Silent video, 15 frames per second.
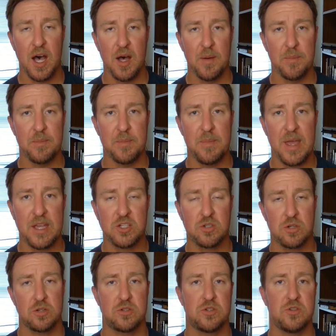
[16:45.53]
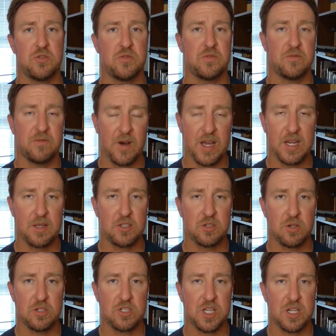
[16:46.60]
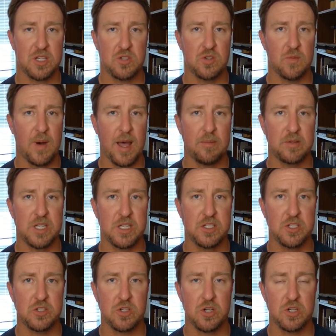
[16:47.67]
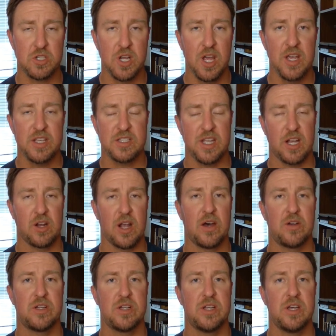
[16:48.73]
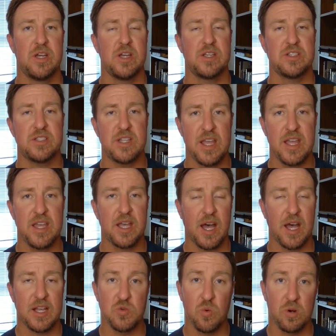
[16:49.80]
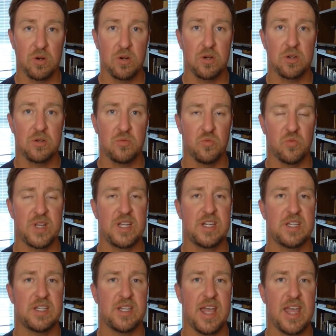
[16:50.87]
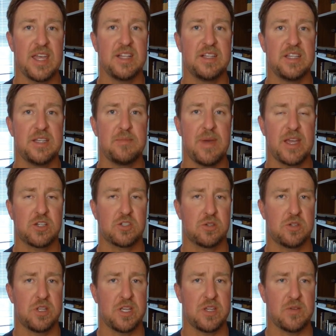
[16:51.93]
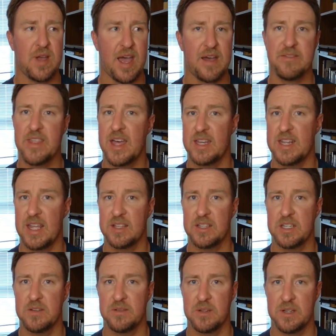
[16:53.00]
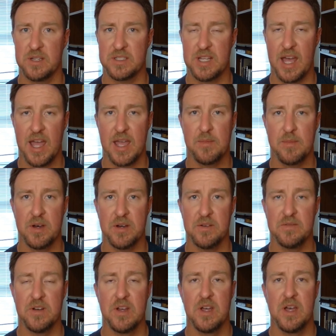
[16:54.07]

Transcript: Make sure to find a church, get into a Bible teaching church, stay grounded, stay in God's word, read it daily. Make sure that you have that daily time of